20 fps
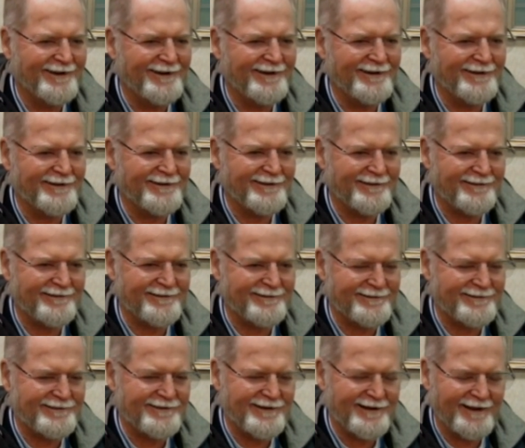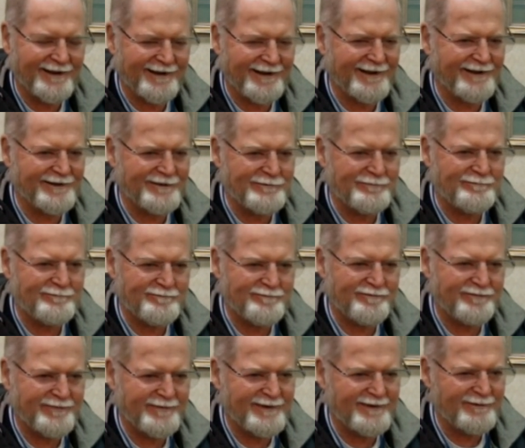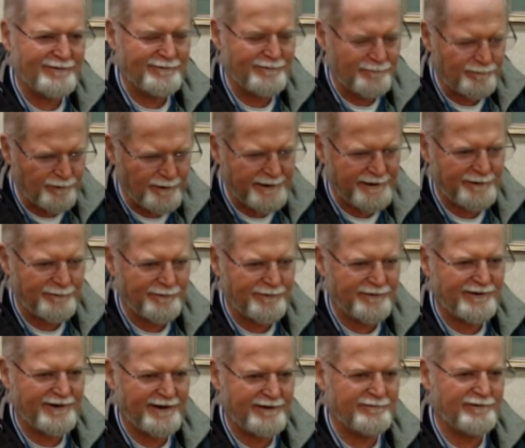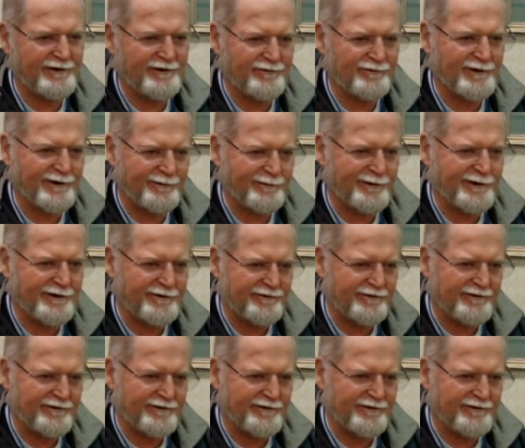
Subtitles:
This is, again, writing with David is recreation.